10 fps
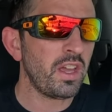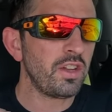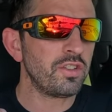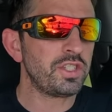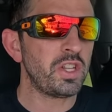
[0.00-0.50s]

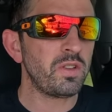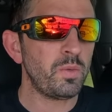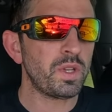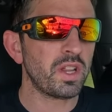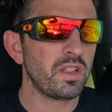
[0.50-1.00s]
you're
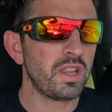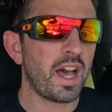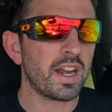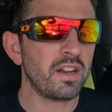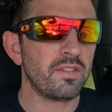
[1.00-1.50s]
dealing with a
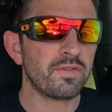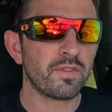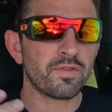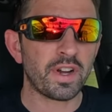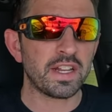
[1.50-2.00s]
lot of
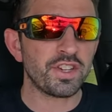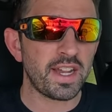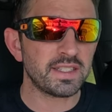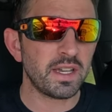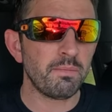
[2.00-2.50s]

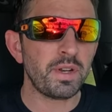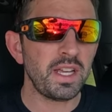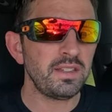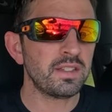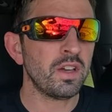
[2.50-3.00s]
franchise
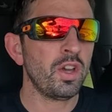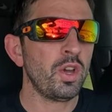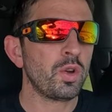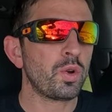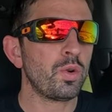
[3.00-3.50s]
companies
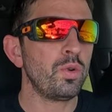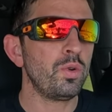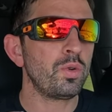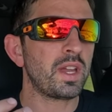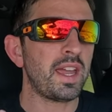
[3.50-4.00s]

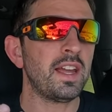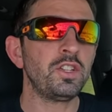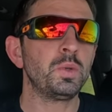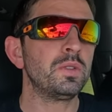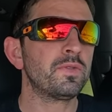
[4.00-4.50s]
who
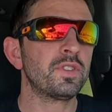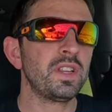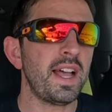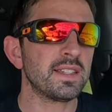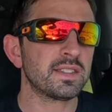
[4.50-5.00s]
can do it for
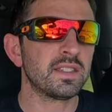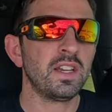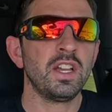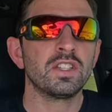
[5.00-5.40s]
less.